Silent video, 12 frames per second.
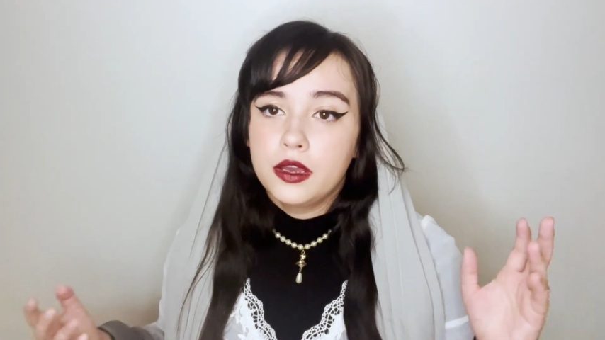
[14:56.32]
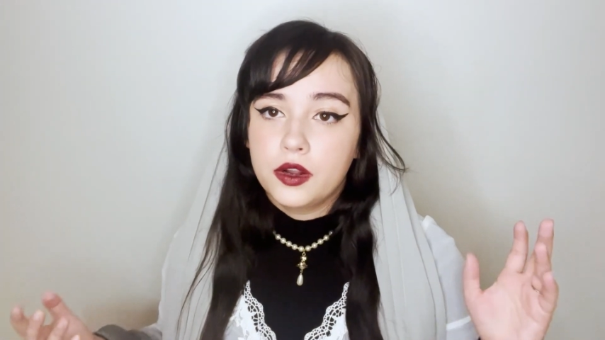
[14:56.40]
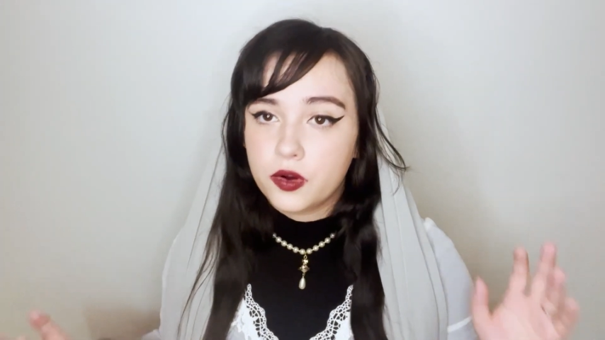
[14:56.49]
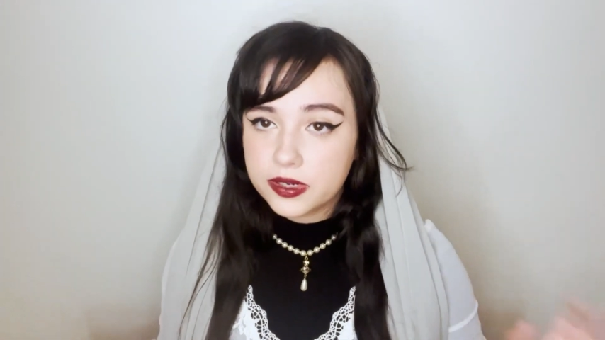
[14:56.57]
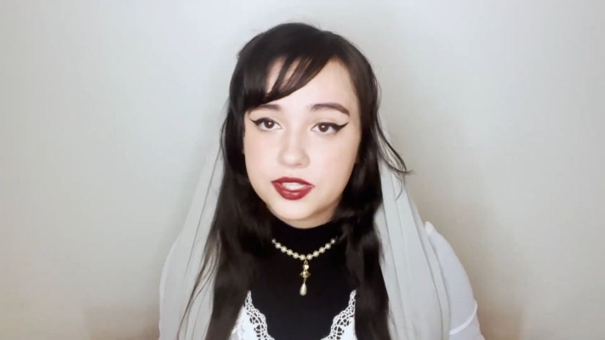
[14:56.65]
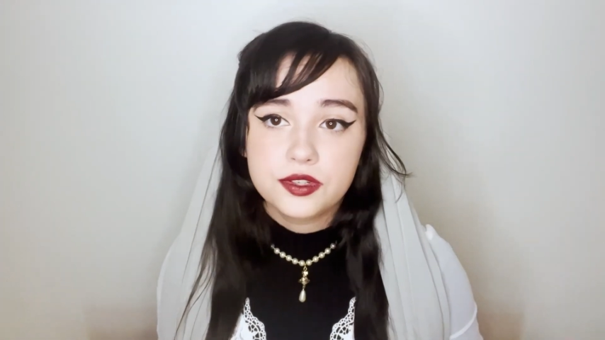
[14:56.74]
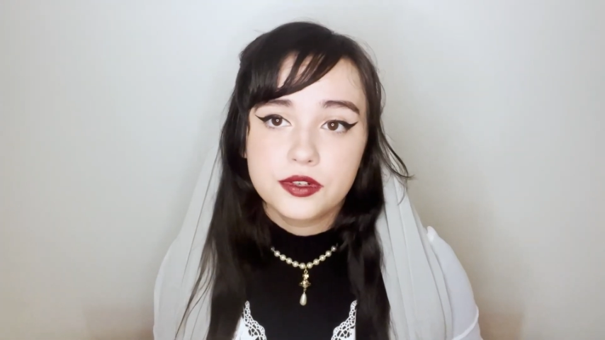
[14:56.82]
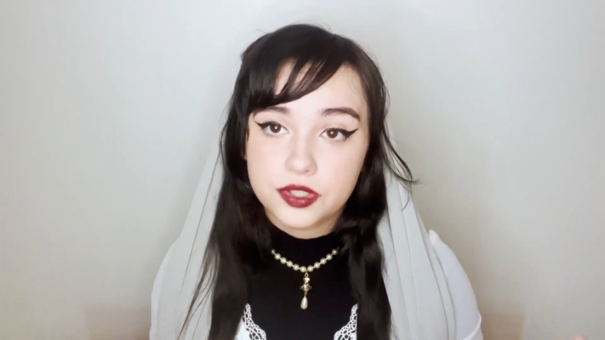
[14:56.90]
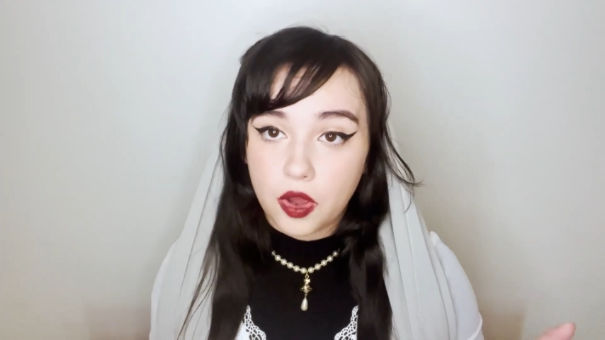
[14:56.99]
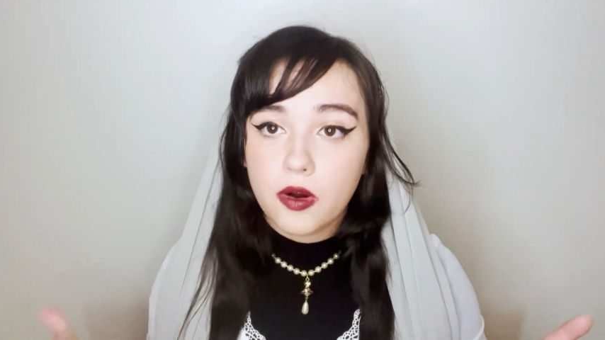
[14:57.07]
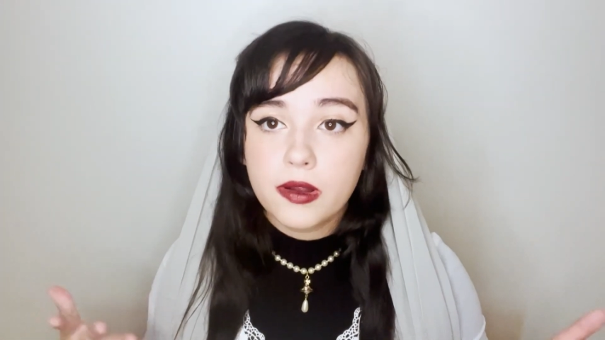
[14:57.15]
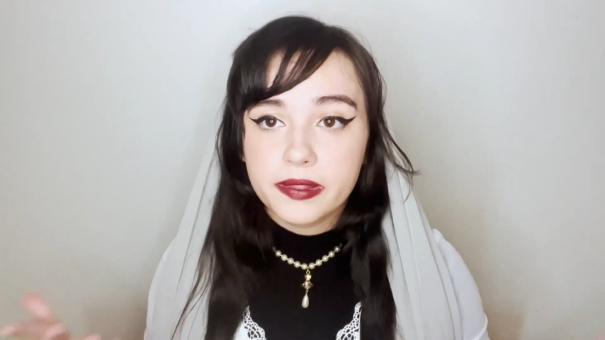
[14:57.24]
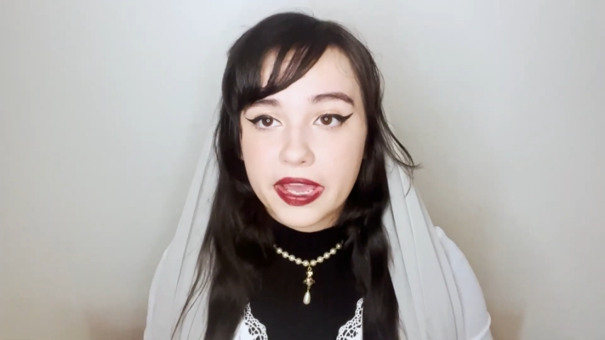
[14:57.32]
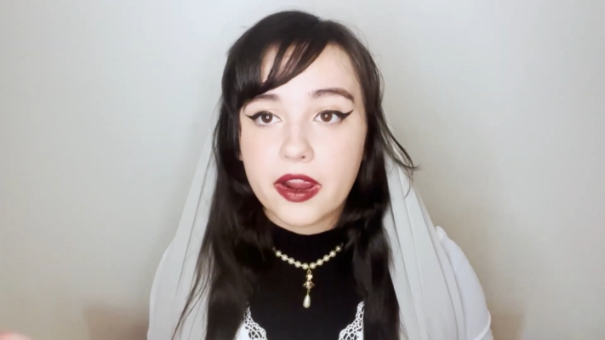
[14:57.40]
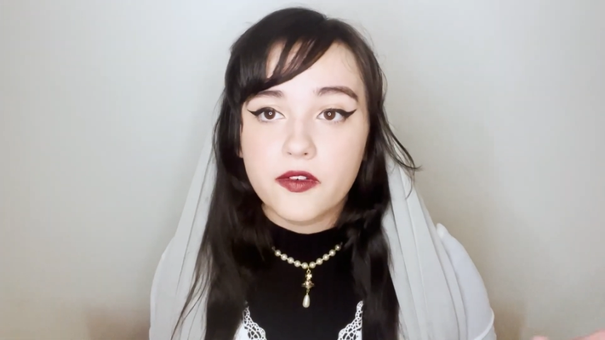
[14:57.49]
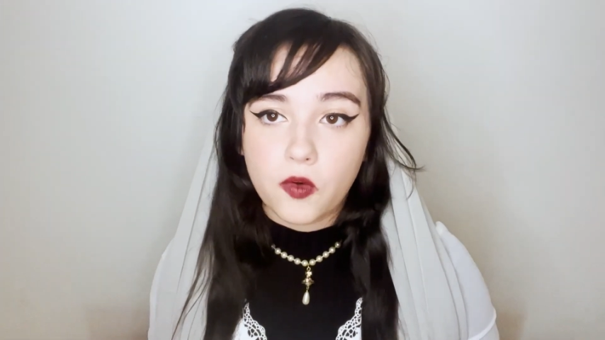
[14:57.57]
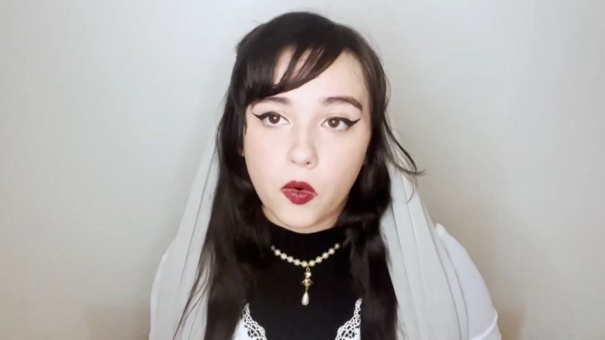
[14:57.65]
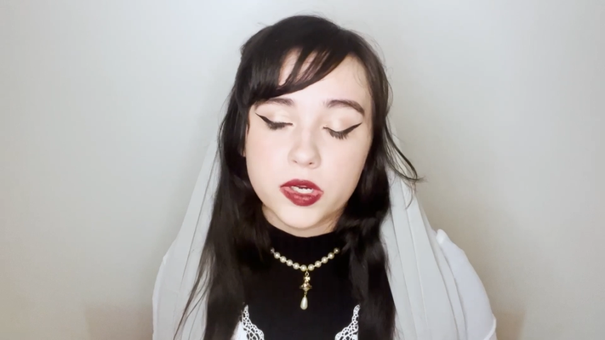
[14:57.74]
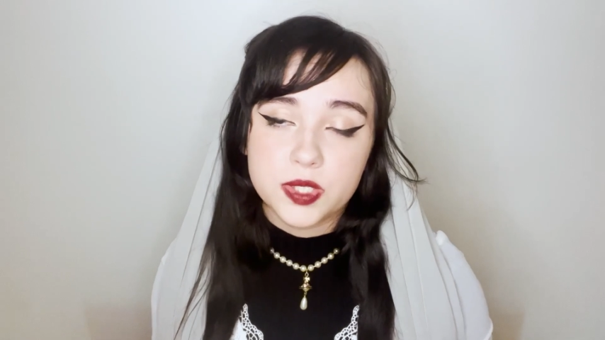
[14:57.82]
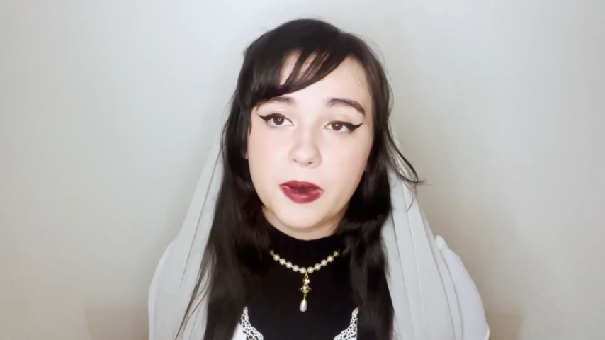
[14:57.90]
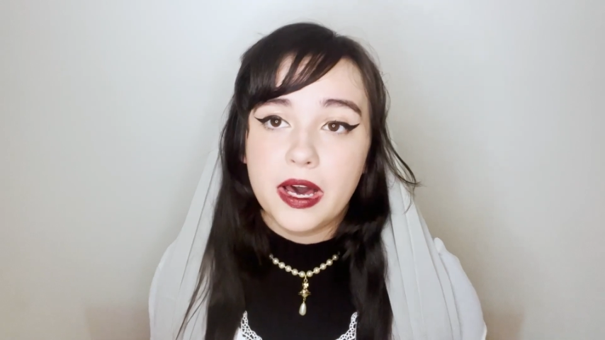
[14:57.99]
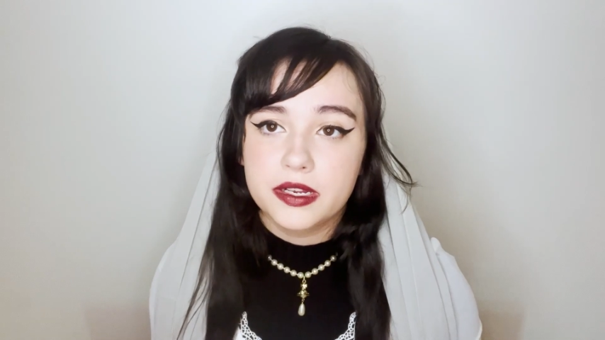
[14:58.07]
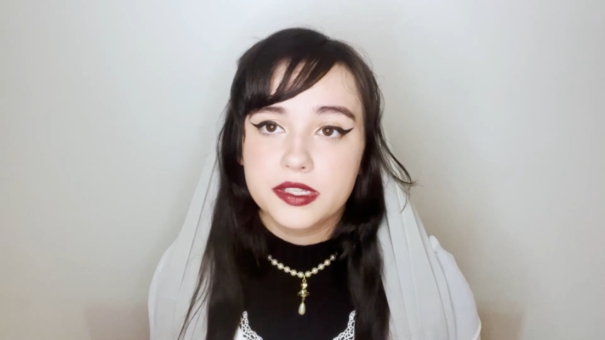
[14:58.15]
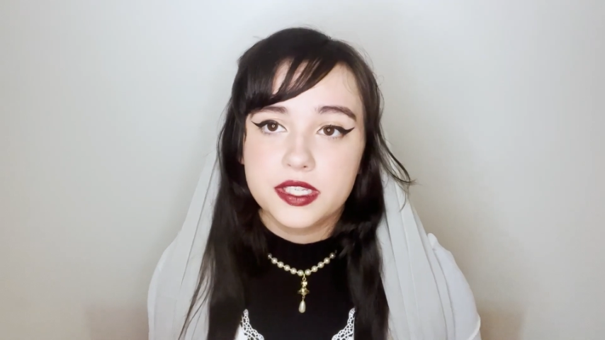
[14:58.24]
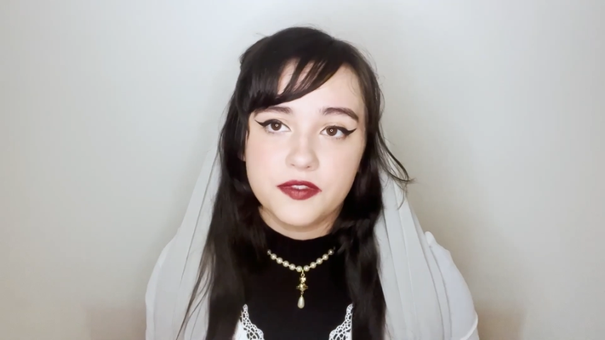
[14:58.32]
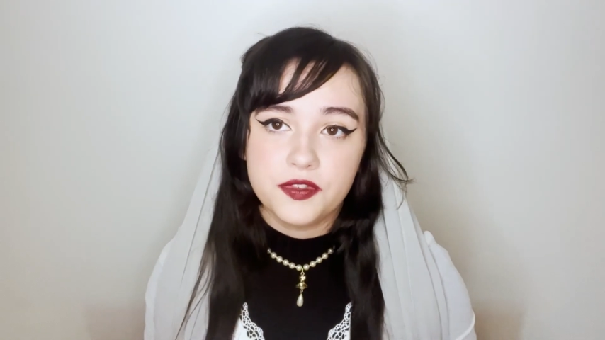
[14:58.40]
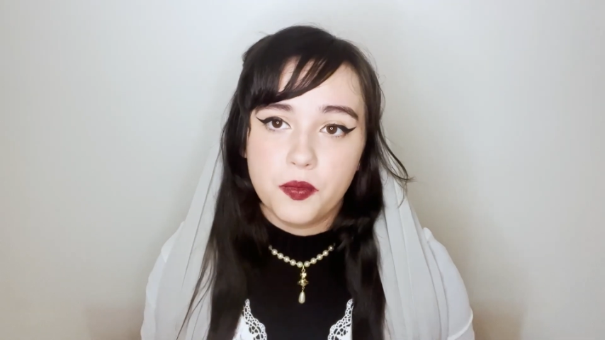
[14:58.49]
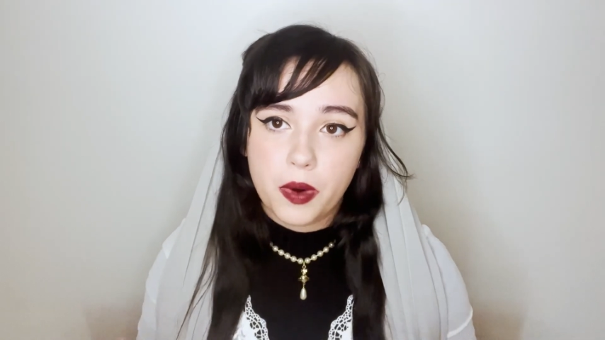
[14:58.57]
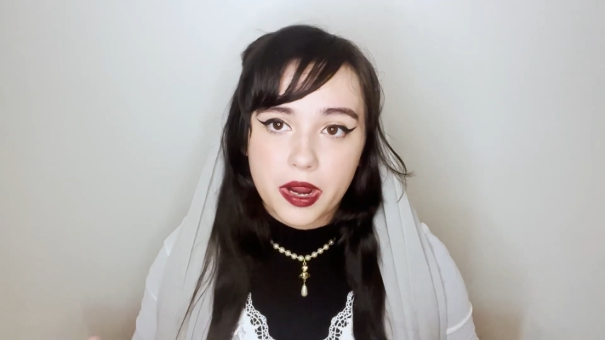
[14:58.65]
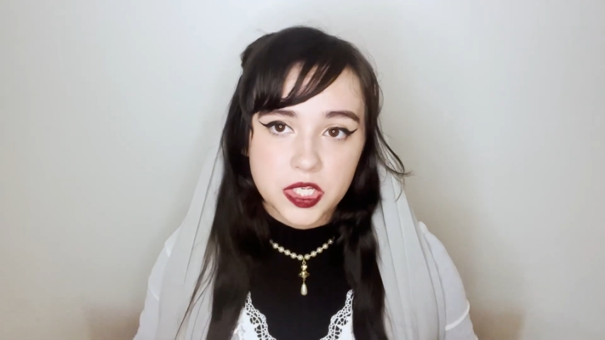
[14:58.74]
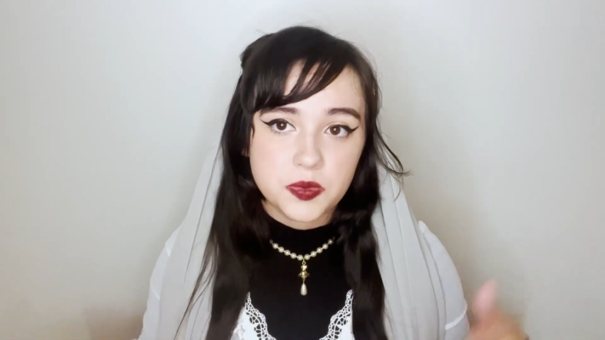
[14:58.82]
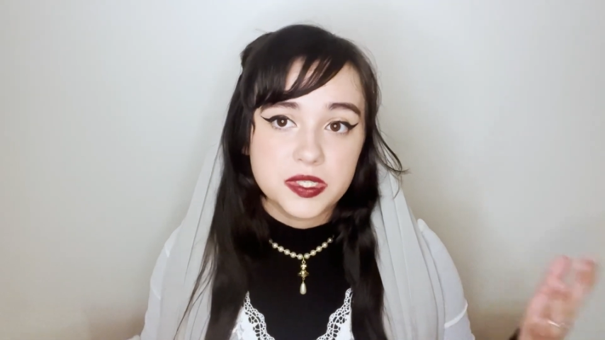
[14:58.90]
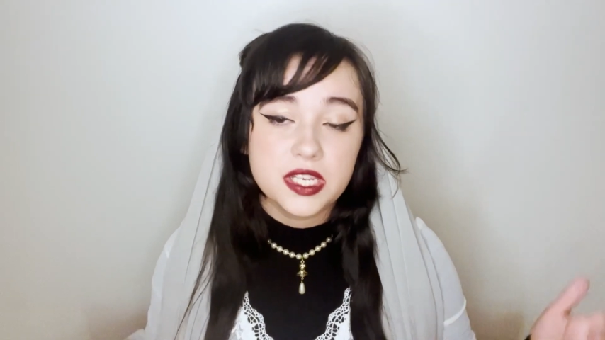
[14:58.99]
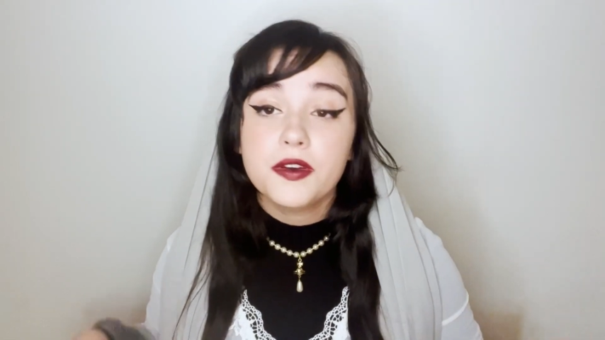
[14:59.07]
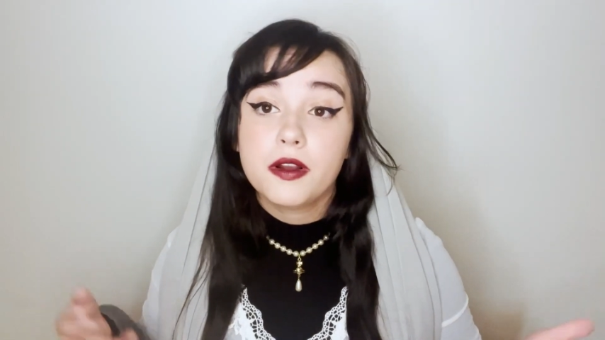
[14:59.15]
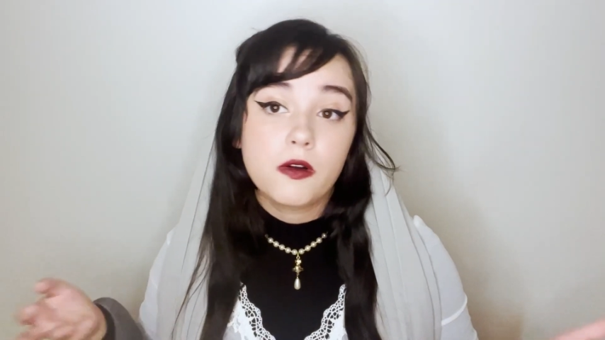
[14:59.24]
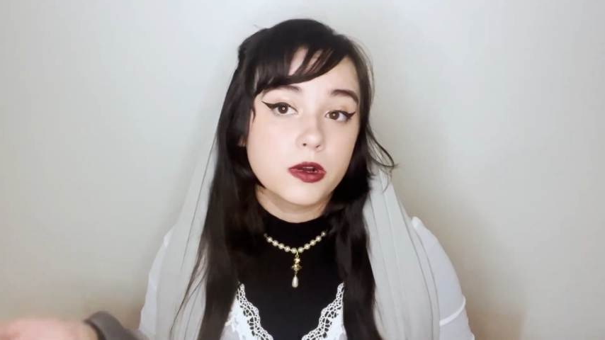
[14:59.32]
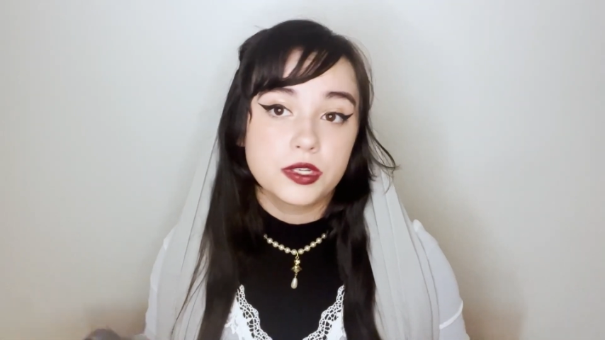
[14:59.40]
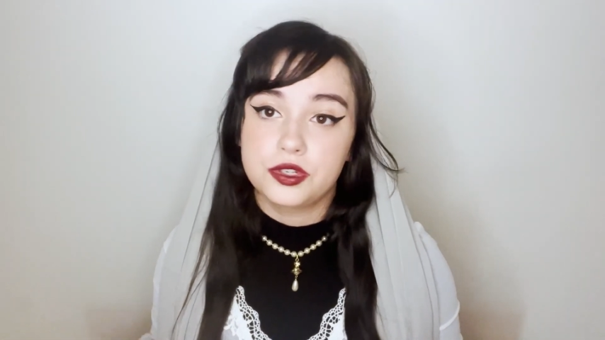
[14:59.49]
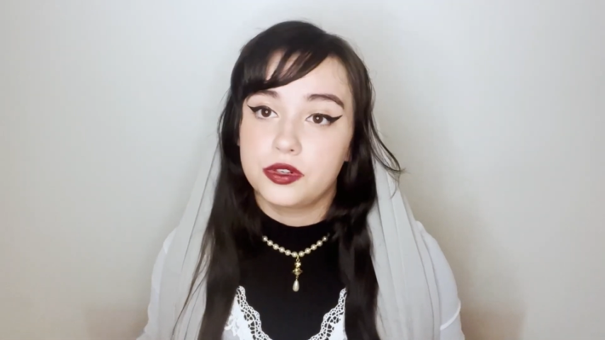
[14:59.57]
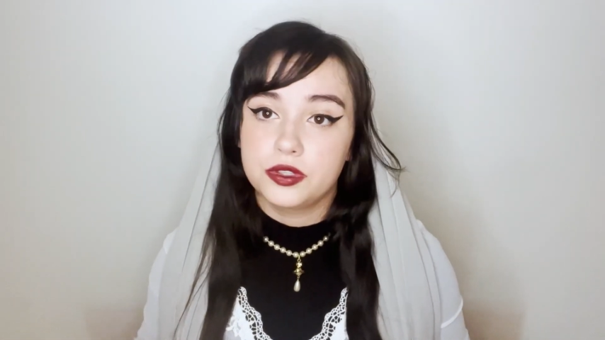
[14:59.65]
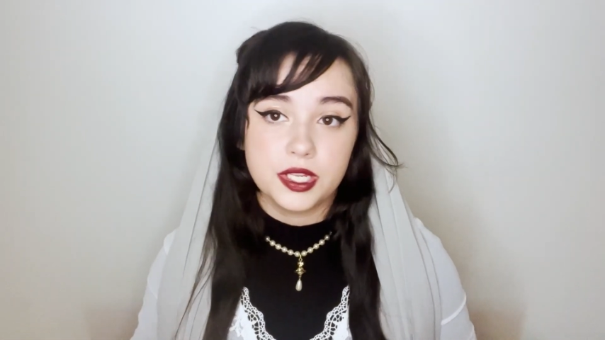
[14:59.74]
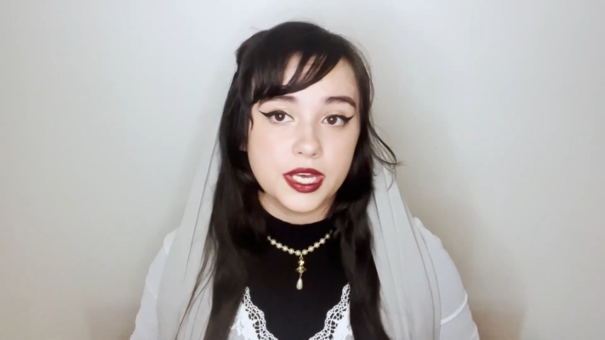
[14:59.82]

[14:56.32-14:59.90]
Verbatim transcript: Crystals are a layer of correspondence, and if you wear specific crystals,